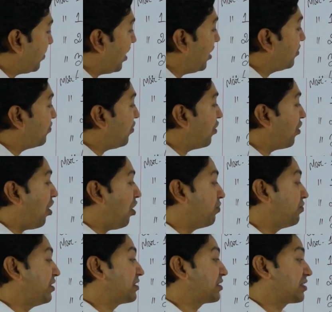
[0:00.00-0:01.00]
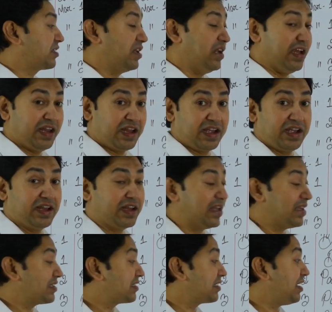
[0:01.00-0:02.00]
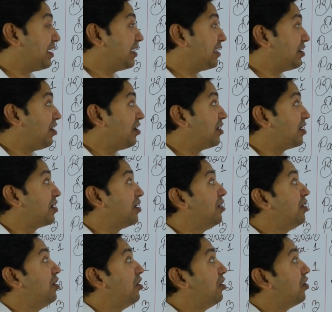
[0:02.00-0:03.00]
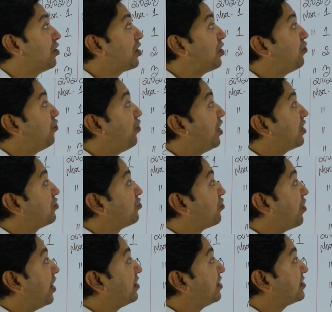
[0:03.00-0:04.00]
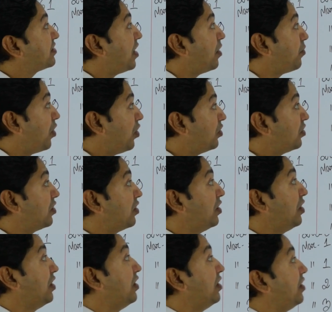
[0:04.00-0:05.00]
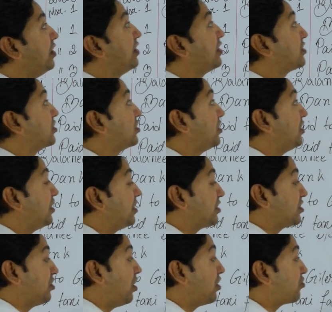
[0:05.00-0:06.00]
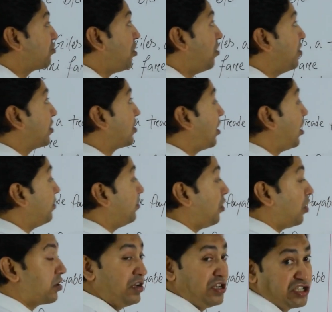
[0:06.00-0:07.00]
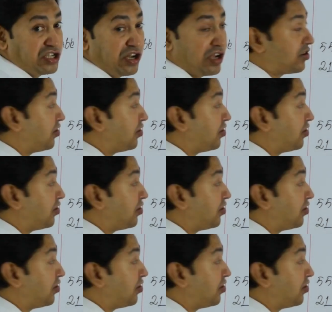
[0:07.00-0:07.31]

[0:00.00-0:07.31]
paid for office cleaning, it is $30. Okay, why to write this amount? It is not travel column, not leisure